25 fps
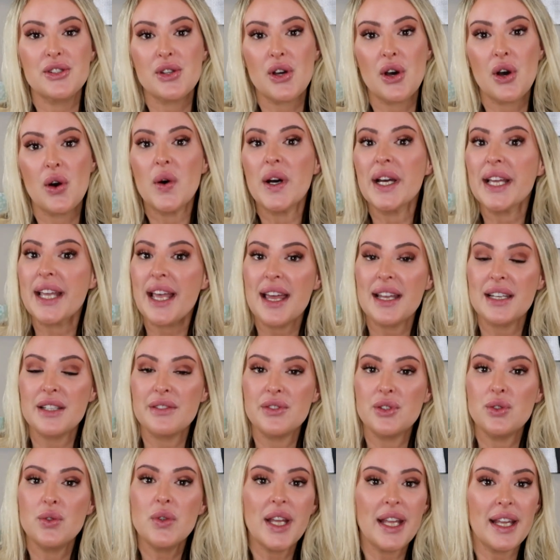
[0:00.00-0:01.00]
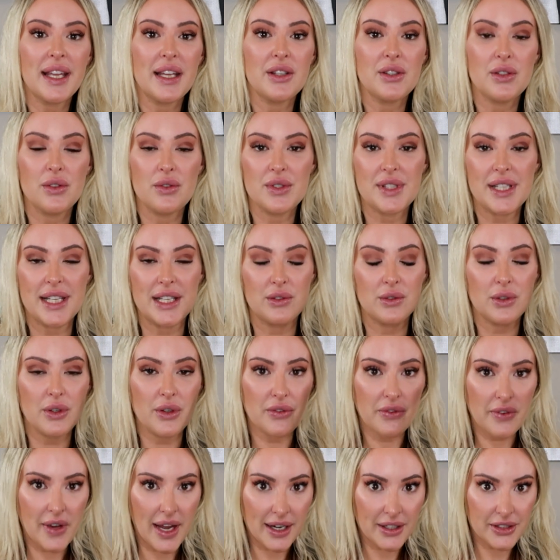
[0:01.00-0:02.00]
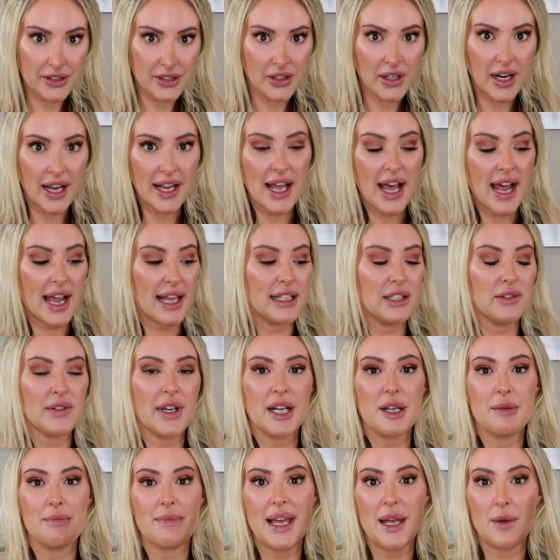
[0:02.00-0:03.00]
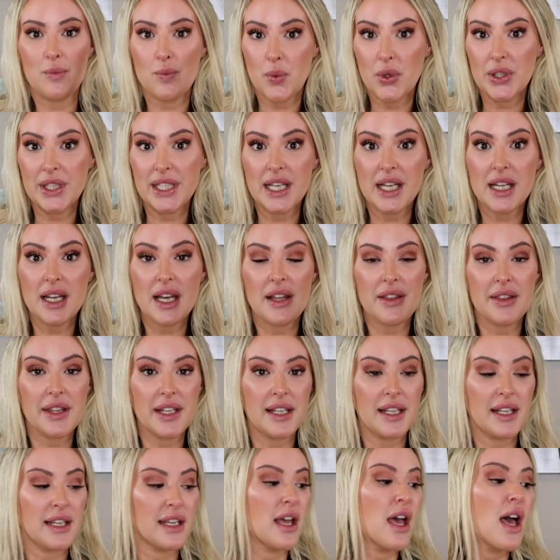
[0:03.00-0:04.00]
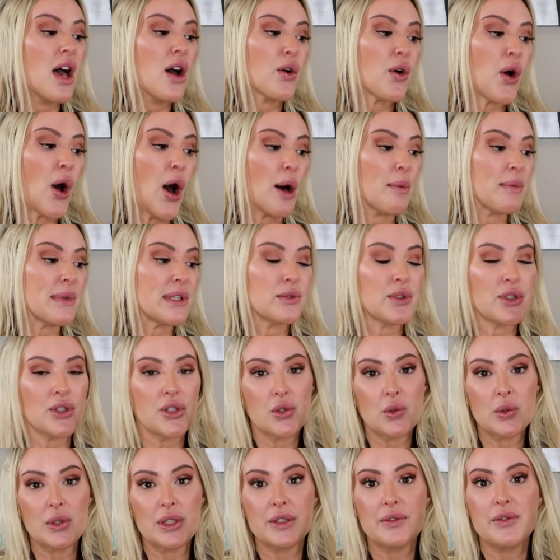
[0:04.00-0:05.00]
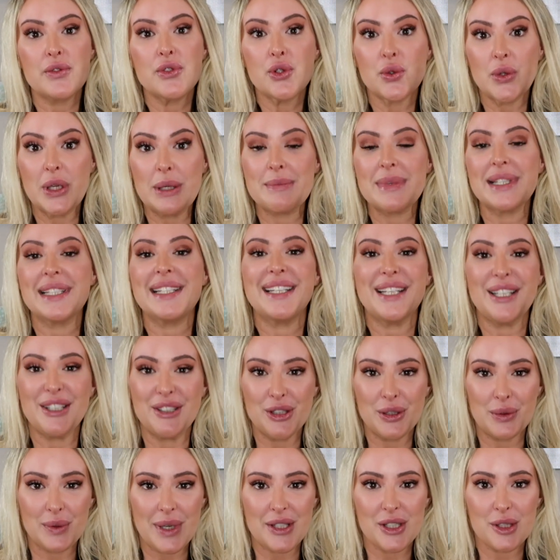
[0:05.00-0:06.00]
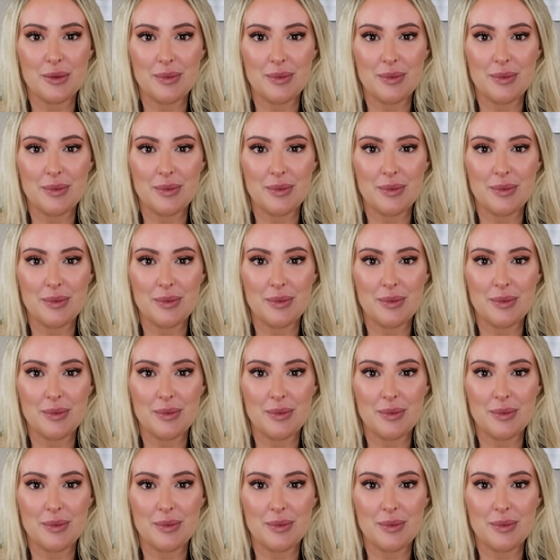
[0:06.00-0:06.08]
So again, if you can't use a growth factor, I highly recommend putting the calming restorative treatment in your